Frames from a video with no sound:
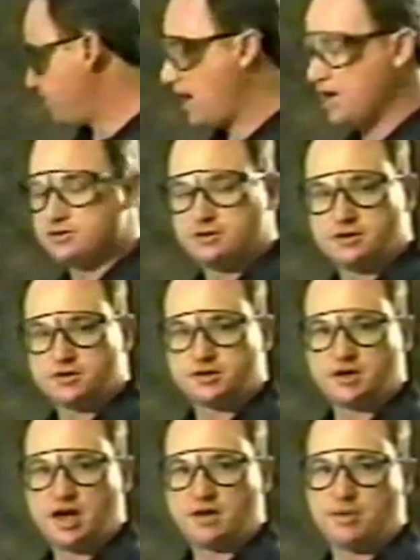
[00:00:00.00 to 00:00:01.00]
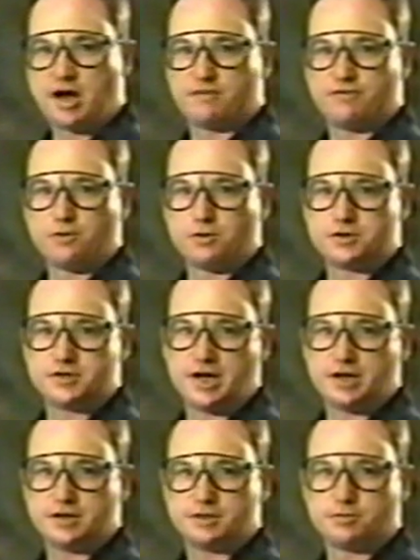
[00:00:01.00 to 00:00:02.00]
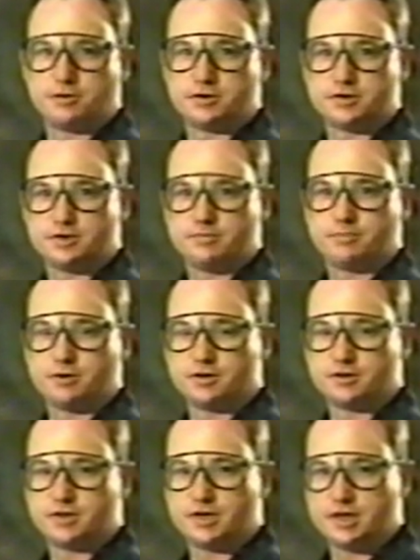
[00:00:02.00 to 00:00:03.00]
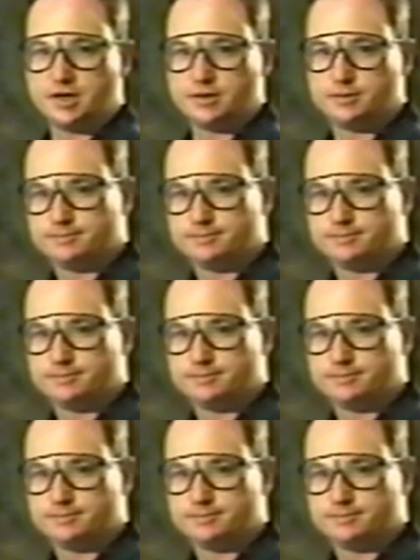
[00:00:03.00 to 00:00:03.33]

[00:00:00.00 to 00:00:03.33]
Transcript: fasteners at about 4 seconds per stud.